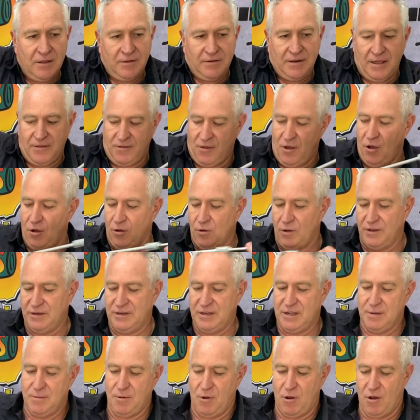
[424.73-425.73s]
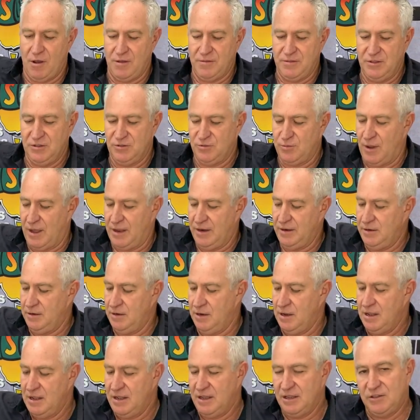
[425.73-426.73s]
Now the whole idea behind this one
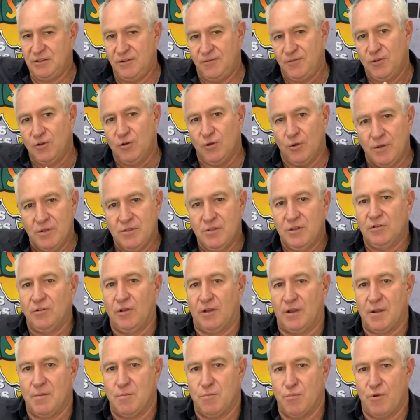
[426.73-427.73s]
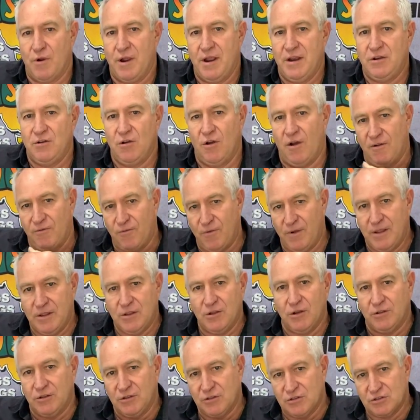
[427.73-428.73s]
is if you're doing things like a bread knife where you've
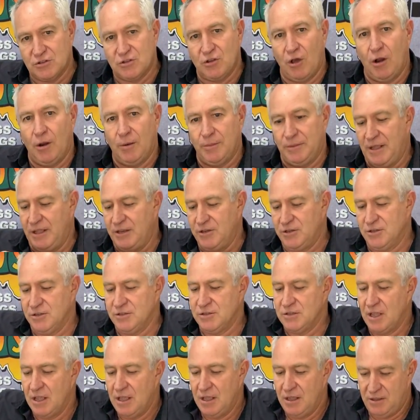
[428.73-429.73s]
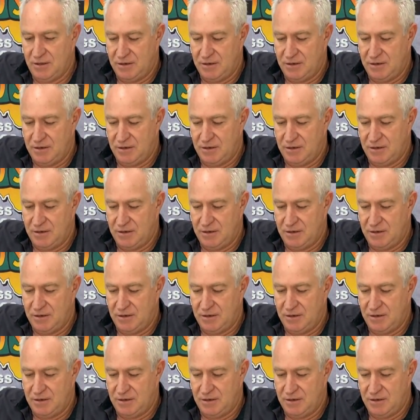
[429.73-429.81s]
got your scalloped edges,